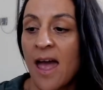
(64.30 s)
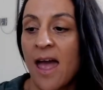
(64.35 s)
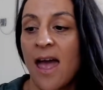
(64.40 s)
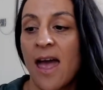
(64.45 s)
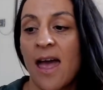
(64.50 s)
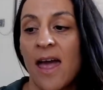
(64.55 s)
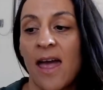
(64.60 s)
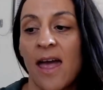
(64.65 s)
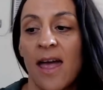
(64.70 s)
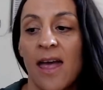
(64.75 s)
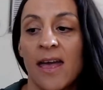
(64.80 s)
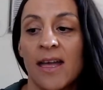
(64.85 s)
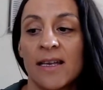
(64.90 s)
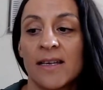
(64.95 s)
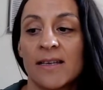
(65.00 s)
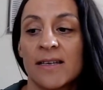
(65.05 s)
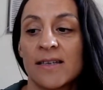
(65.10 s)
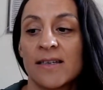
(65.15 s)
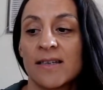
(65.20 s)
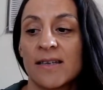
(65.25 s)

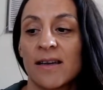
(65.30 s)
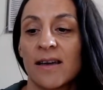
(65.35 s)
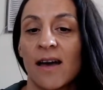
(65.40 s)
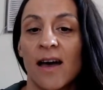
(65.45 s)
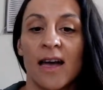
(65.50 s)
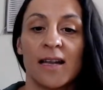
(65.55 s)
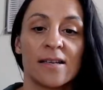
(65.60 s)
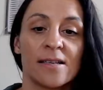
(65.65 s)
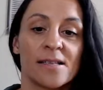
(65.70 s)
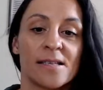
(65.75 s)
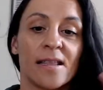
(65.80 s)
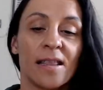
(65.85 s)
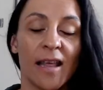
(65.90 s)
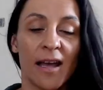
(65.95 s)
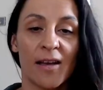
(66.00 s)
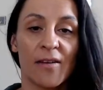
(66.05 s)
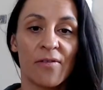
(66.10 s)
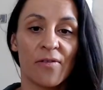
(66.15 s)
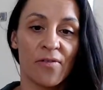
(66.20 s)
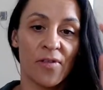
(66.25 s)
and I just
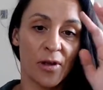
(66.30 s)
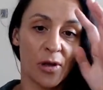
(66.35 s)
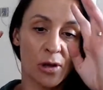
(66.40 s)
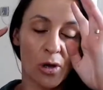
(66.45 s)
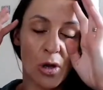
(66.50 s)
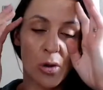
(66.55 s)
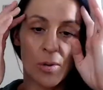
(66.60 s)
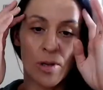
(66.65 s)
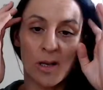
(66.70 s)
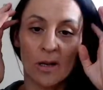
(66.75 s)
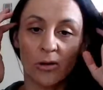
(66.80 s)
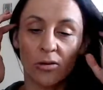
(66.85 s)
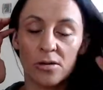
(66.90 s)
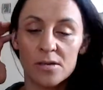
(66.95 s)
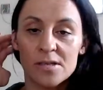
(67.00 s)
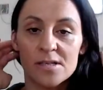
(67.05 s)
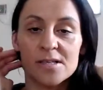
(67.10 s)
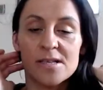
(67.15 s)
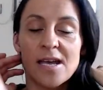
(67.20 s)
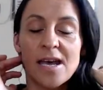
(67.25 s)
love the glow it
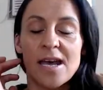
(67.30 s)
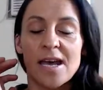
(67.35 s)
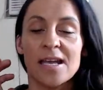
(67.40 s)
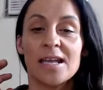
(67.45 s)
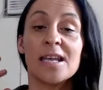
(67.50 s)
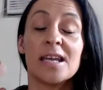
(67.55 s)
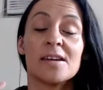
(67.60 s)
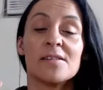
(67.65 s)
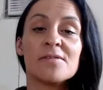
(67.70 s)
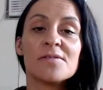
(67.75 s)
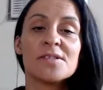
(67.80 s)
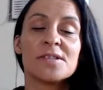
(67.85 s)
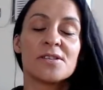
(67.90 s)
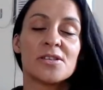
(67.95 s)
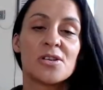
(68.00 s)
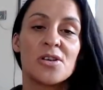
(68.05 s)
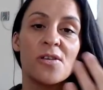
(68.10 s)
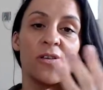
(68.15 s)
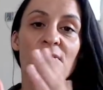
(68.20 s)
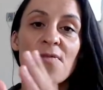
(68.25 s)

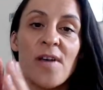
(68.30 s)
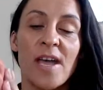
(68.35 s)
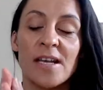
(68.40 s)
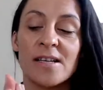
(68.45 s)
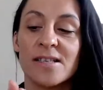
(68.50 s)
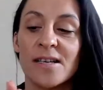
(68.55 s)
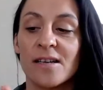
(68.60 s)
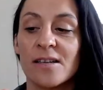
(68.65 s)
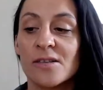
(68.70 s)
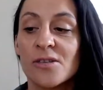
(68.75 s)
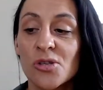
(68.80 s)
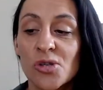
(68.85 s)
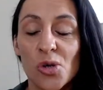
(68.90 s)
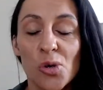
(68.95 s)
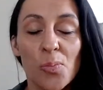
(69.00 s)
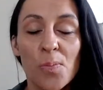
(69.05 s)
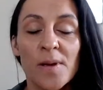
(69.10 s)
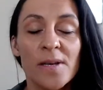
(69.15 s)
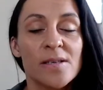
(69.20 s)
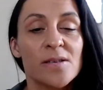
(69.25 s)
gives to the face, and it's
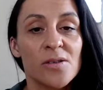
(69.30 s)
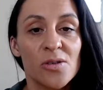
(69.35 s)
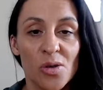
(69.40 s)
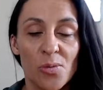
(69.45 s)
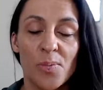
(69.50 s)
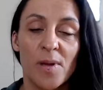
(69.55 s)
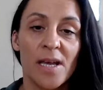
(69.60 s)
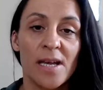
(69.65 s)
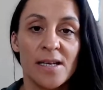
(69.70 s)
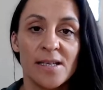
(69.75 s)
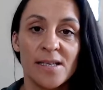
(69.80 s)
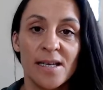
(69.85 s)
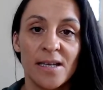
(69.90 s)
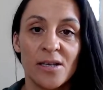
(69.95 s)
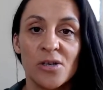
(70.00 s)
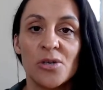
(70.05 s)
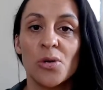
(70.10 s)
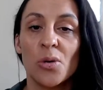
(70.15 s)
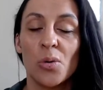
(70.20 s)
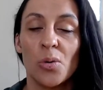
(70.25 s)
super
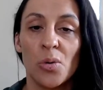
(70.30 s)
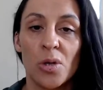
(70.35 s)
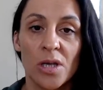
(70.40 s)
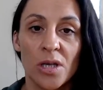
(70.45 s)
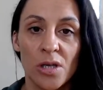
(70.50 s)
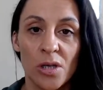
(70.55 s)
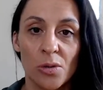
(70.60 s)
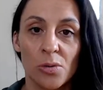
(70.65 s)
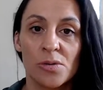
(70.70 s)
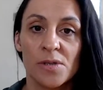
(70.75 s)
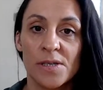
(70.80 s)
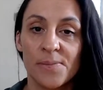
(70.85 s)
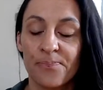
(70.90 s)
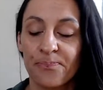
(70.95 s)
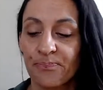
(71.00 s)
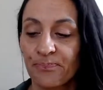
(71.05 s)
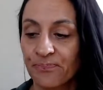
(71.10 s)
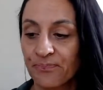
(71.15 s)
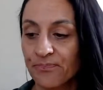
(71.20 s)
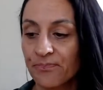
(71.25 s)
easy to use.
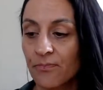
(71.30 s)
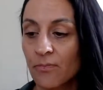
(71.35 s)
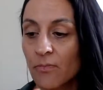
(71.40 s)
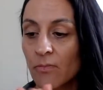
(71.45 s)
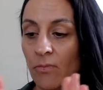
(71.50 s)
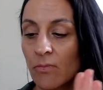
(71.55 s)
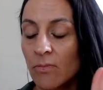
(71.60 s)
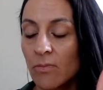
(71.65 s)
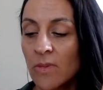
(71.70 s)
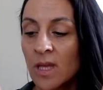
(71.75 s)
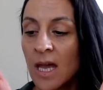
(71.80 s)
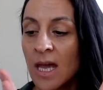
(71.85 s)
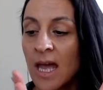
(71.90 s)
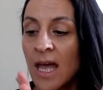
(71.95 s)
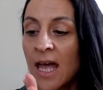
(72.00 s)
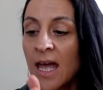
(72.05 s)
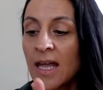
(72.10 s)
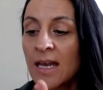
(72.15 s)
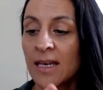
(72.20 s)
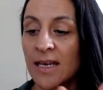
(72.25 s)

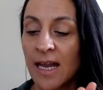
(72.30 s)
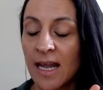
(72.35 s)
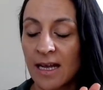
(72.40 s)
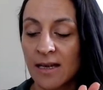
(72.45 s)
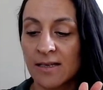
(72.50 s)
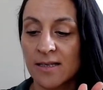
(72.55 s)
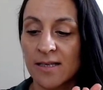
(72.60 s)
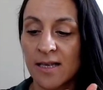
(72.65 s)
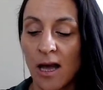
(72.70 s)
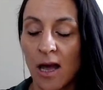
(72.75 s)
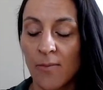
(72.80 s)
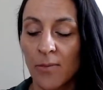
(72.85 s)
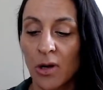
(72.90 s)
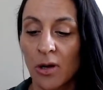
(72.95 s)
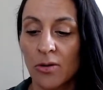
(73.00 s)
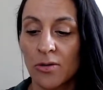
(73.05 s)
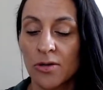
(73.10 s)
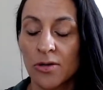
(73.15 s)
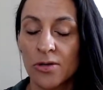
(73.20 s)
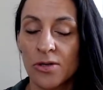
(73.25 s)
Next I'm
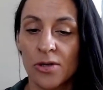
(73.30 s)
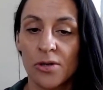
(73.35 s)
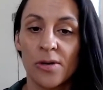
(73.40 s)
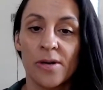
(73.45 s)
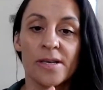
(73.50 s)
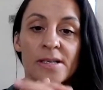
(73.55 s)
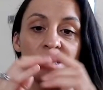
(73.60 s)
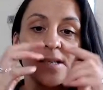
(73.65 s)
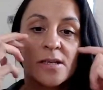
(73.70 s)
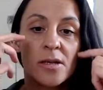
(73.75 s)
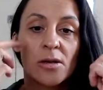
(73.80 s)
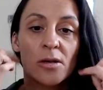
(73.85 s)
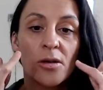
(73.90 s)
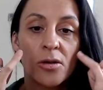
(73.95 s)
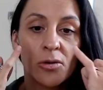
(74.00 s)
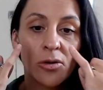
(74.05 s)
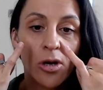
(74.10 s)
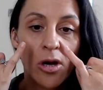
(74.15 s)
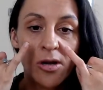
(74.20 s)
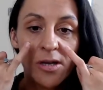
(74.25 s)
going to do is,
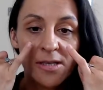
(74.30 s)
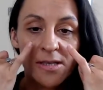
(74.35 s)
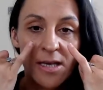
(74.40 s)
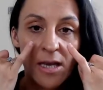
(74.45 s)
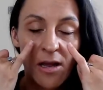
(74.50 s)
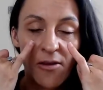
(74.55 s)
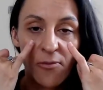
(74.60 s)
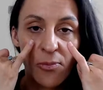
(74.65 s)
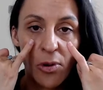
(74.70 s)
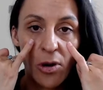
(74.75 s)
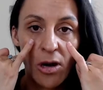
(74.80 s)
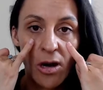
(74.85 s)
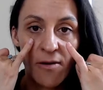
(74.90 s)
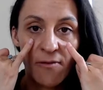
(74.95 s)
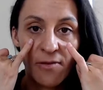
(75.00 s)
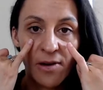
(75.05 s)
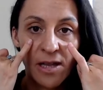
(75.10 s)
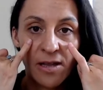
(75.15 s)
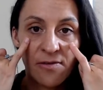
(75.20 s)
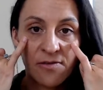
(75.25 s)
you'll notice that
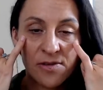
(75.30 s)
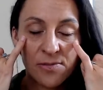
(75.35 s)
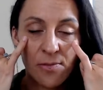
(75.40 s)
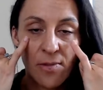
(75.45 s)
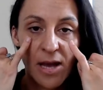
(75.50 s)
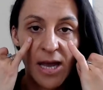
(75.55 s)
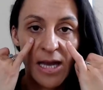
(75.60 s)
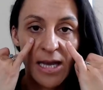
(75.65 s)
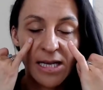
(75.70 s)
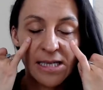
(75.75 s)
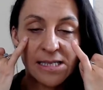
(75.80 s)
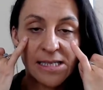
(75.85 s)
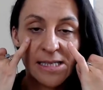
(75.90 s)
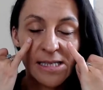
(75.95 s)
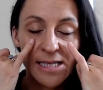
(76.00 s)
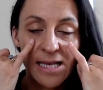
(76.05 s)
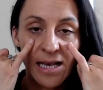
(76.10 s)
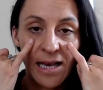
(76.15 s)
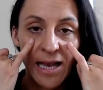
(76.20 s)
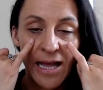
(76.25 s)
I've left my
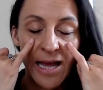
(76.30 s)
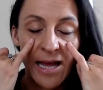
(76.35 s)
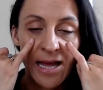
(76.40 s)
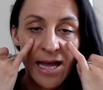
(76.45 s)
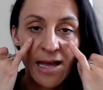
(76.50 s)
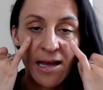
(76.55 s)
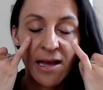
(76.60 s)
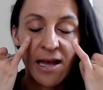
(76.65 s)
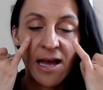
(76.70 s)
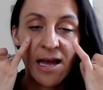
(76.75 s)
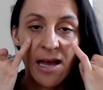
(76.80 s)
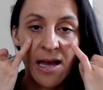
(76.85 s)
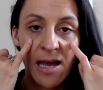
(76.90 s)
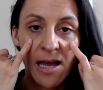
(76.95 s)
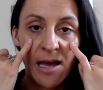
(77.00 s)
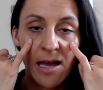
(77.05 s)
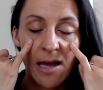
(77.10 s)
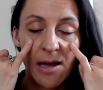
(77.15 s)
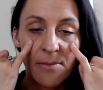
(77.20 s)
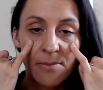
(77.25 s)
concealer
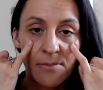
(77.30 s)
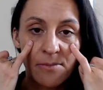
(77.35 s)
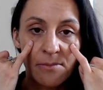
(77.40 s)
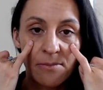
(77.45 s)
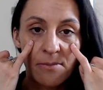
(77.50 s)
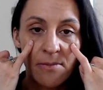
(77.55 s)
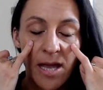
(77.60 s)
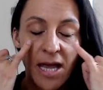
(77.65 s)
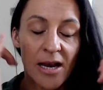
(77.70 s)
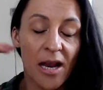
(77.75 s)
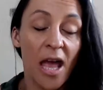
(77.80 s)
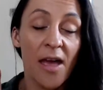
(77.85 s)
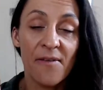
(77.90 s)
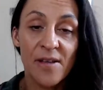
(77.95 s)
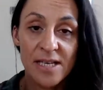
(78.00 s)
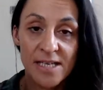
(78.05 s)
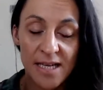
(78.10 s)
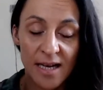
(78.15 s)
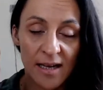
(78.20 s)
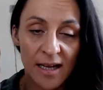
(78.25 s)
and I
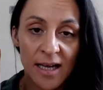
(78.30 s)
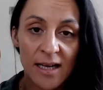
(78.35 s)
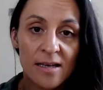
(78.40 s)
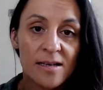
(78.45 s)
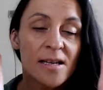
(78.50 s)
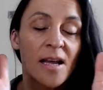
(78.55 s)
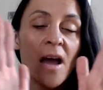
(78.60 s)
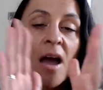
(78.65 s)
haven't done it.